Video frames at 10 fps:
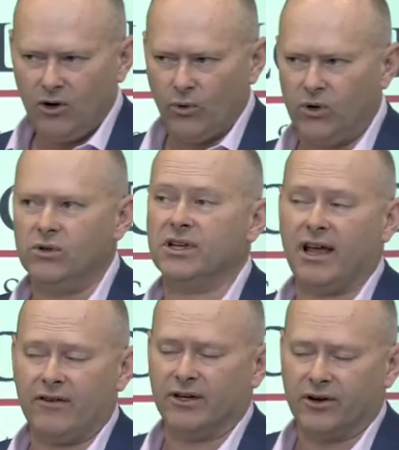We also
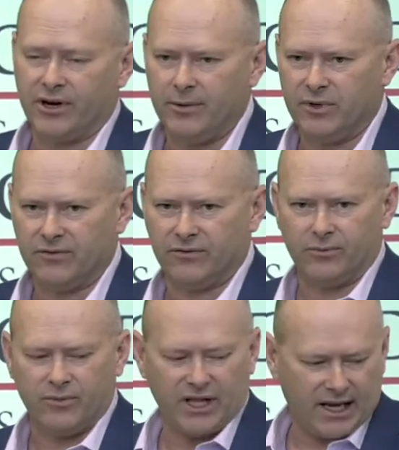have an agreement
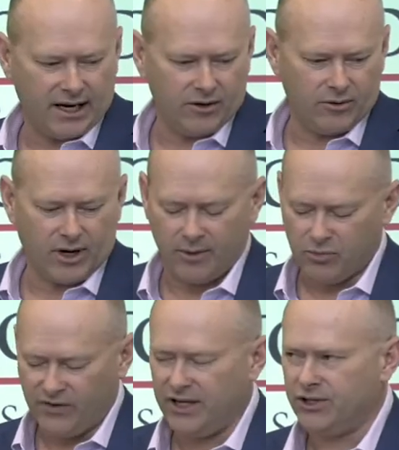from the uh,
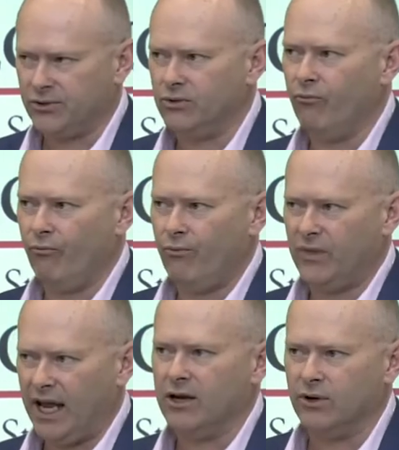Provincial
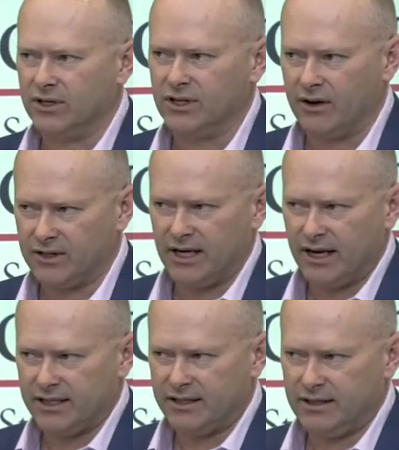Inuit
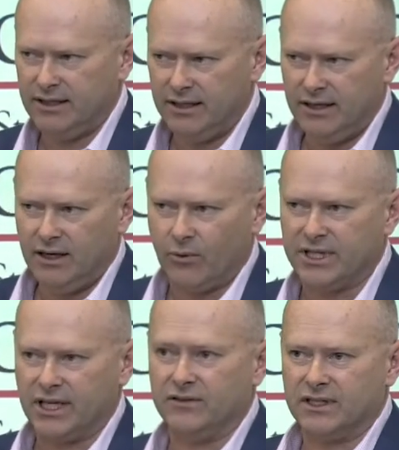Association
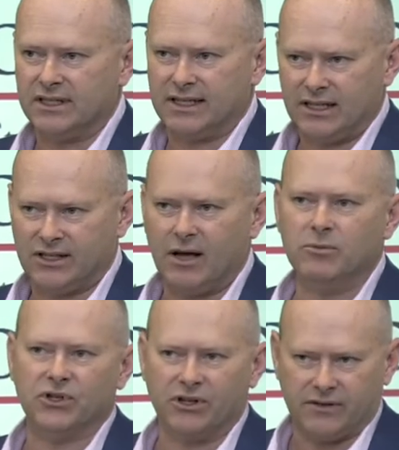which gives us
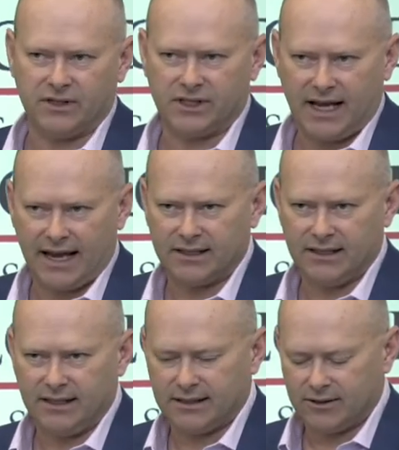subsurface
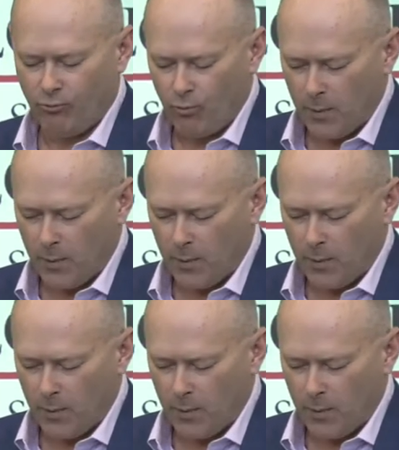access.